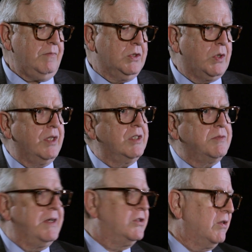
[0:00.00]
So I think
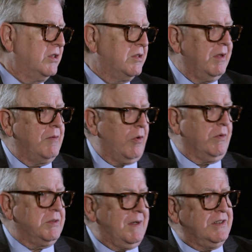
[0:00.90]
it's made journalism a lot more
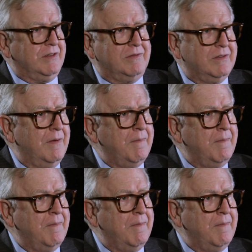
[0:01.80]
responsive.